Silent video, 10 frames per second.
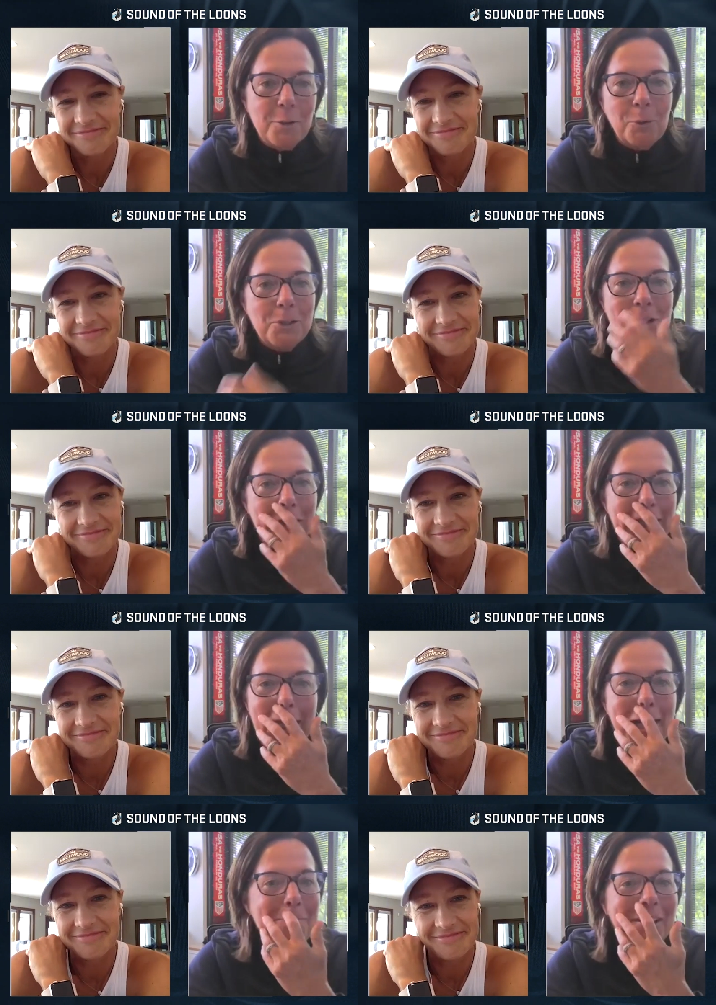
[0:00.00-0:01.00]
Speaker 1: the roots of the
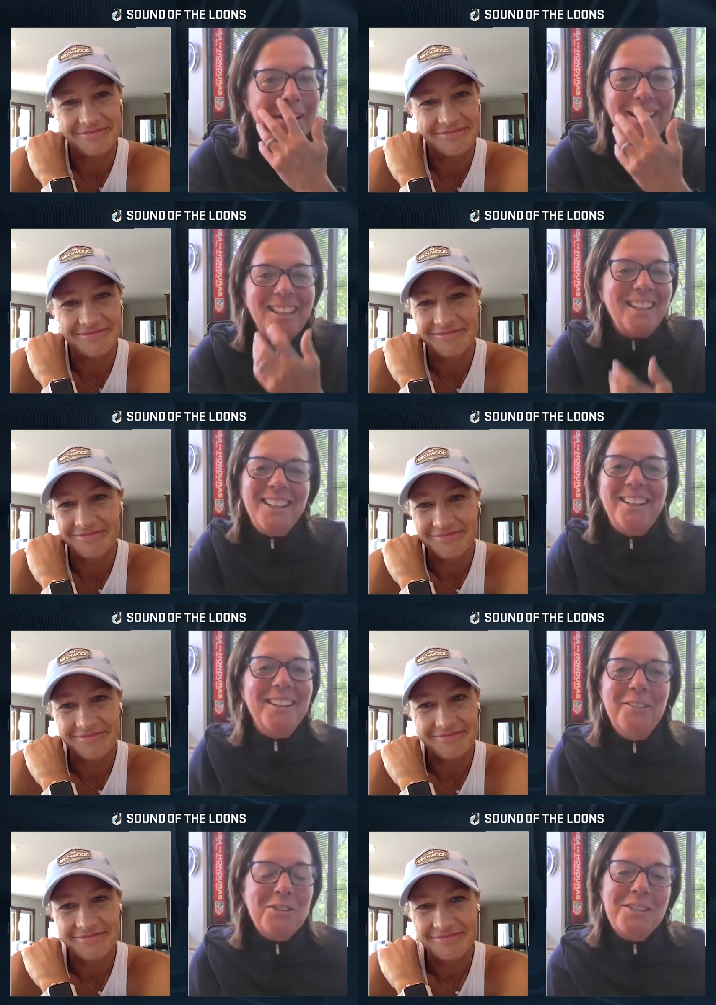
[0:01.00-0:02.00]
game.
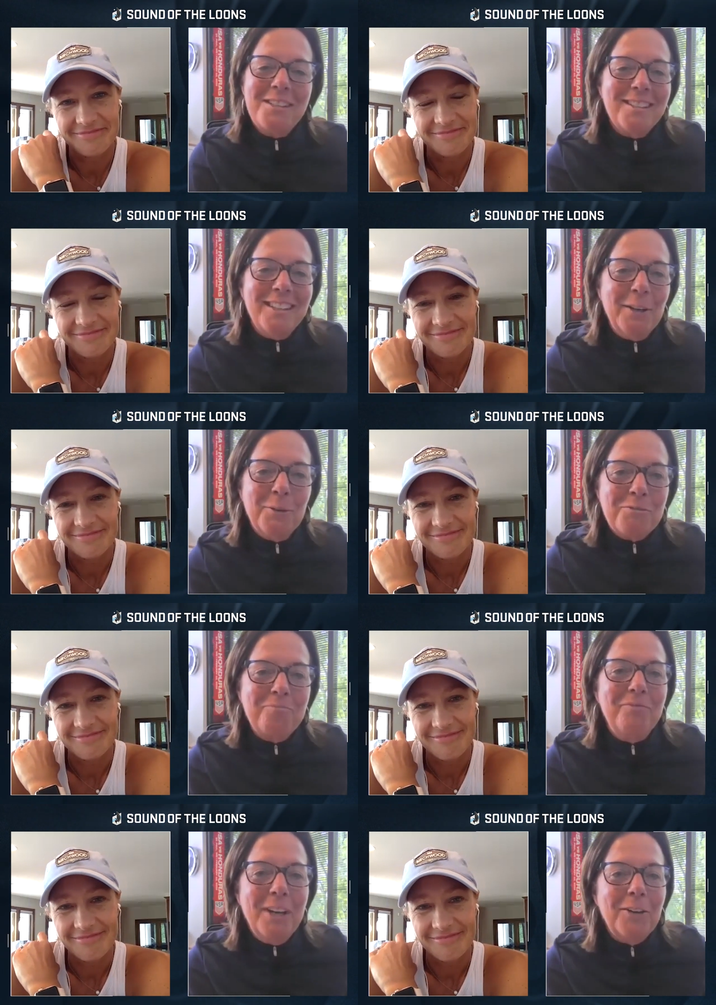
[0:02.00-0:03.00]
Uh, it was, that
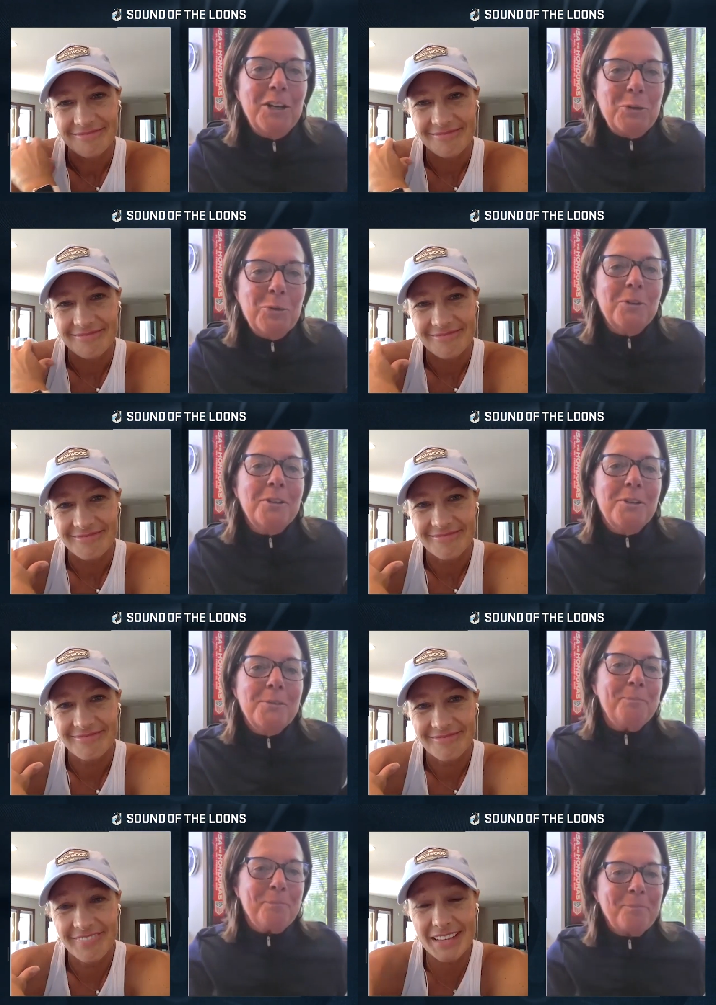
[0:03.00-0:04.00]
was very cool.
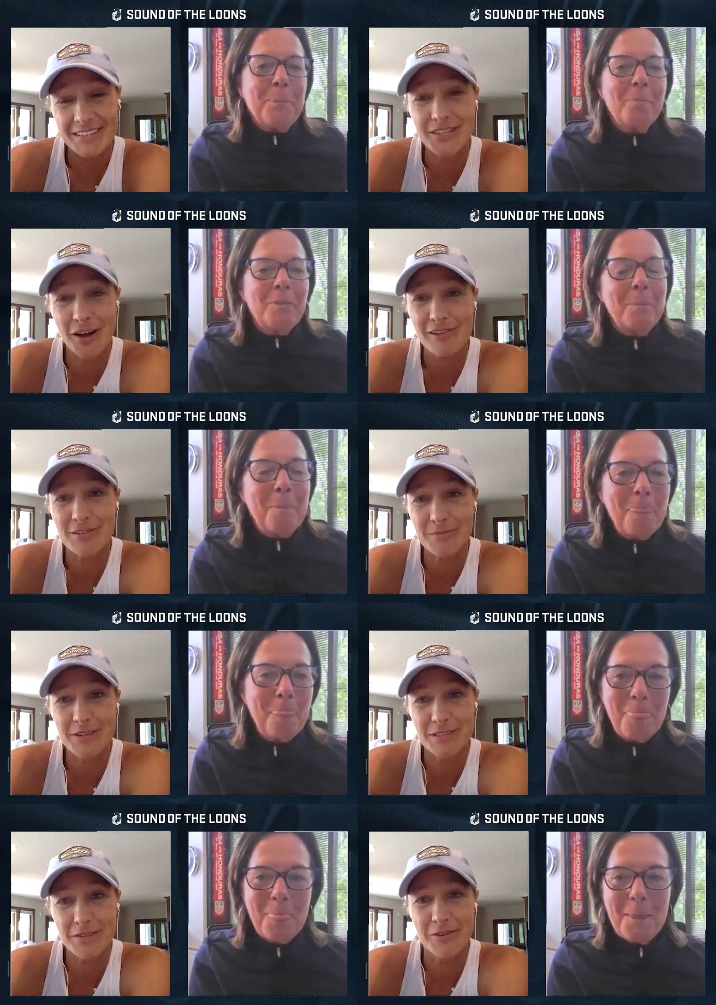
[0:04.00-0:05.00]
That's the
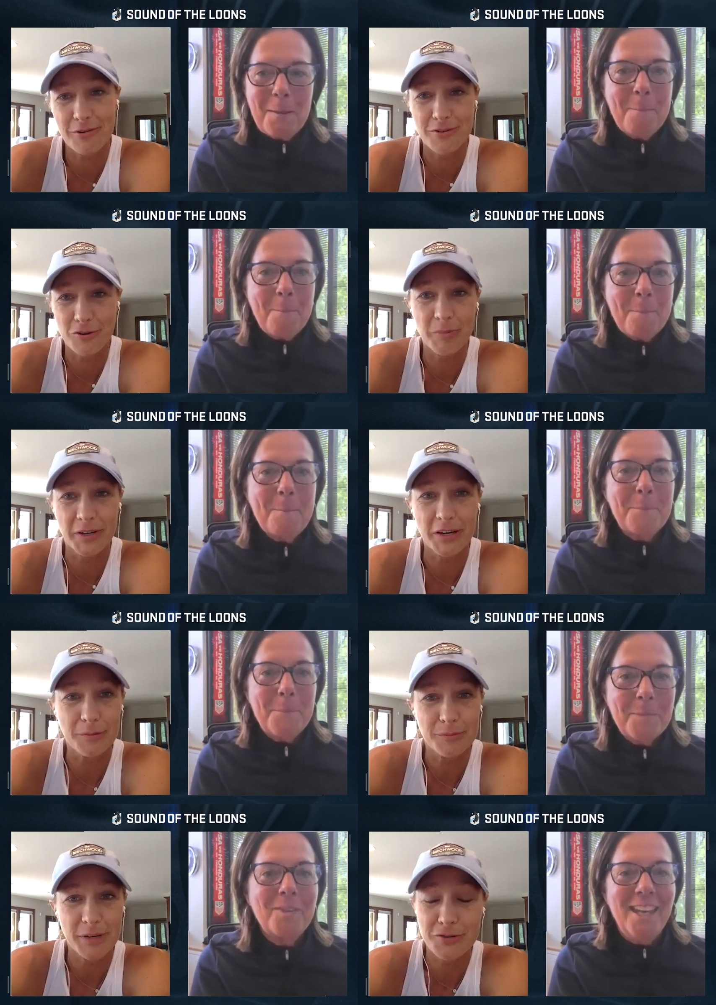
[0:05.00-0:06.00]
awesomeness of the U S Open
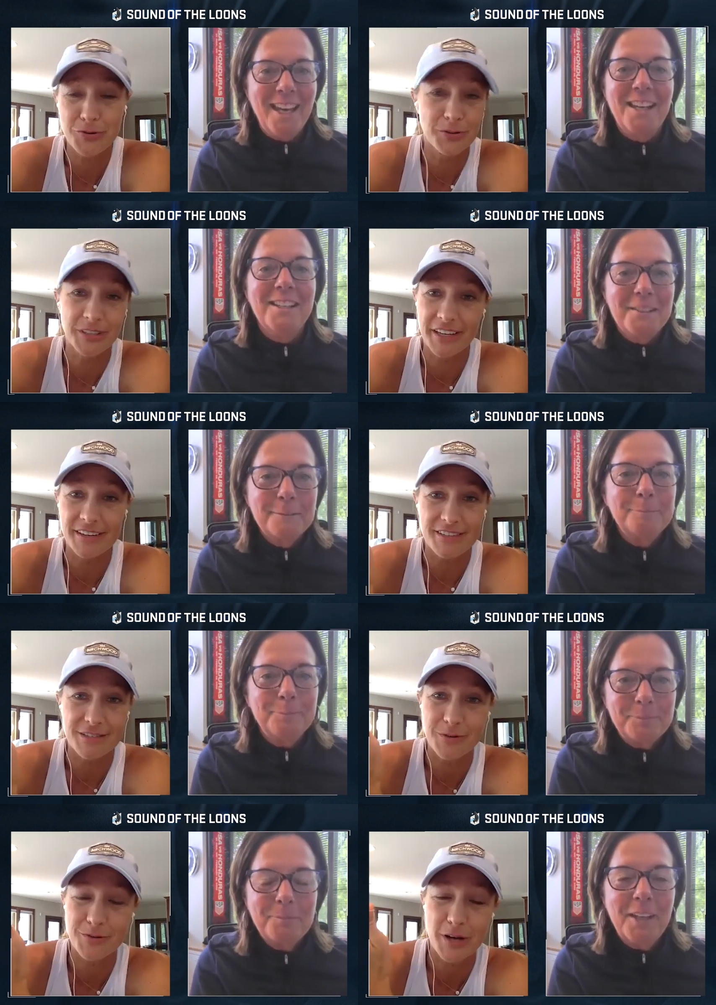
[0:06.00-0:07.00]
Cup.
Speaker 2: It yeah. truly
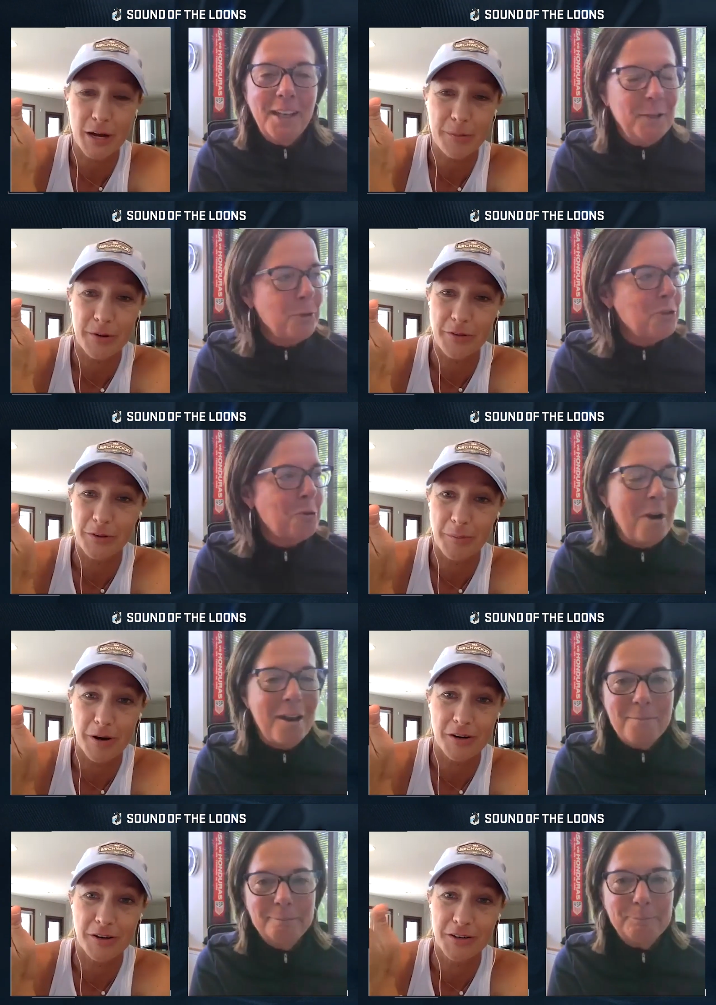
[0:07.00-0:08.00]
is. When you talk yeah, about the
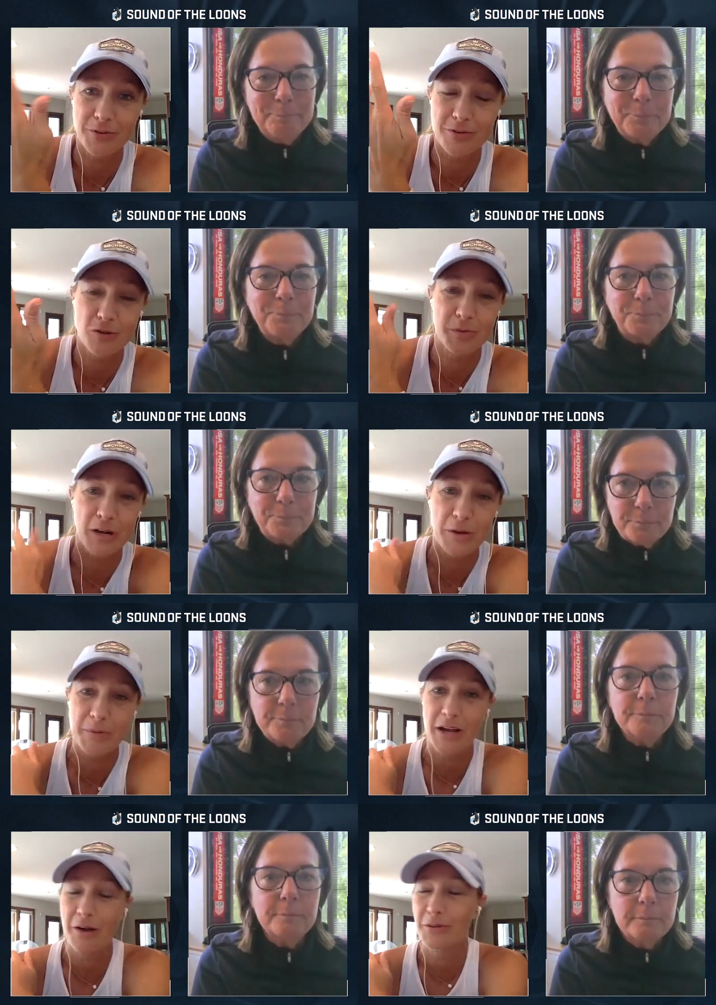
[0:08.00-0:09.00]
Lamar Hunt U S Open Cup
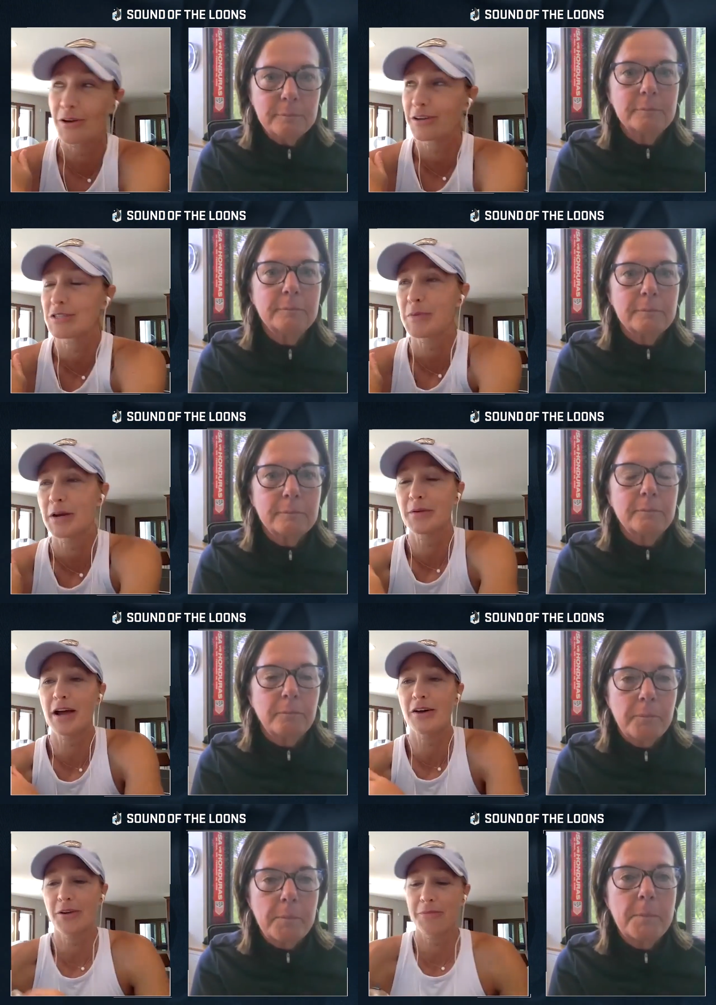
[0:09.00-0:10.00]
and how long it's been
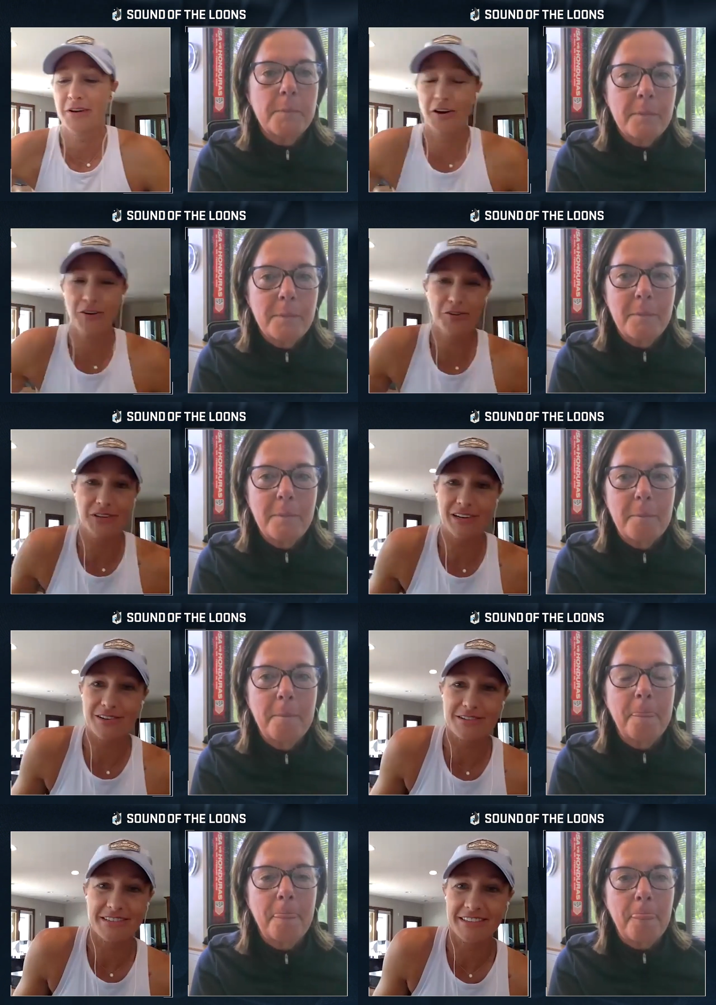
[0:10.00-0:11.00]
around, I mean, one hundred
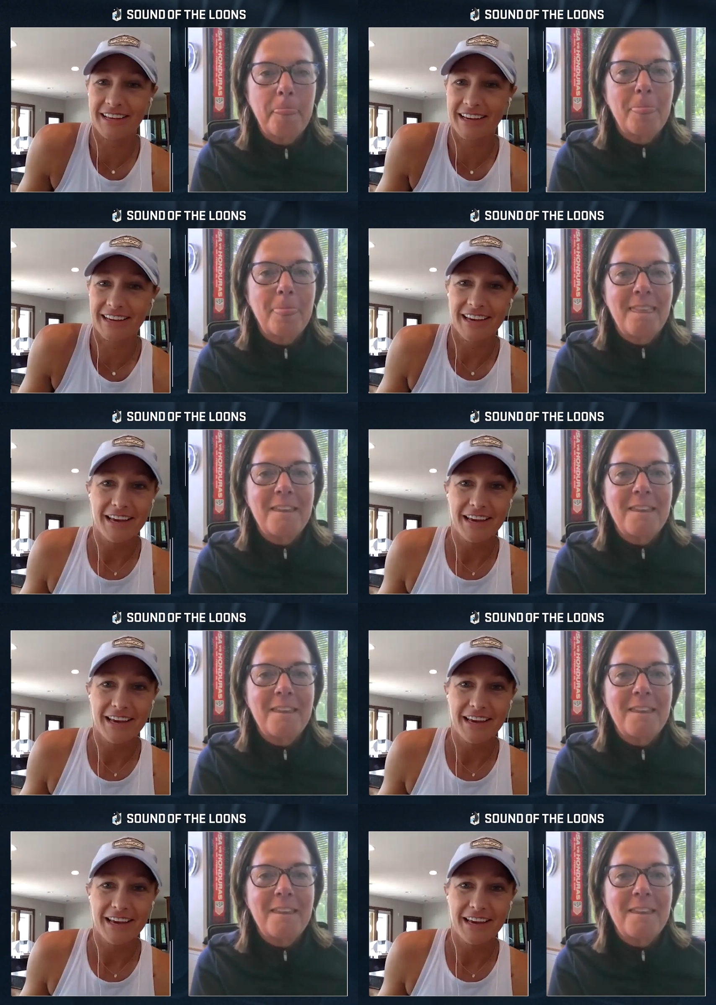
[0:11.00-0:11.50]
years, and like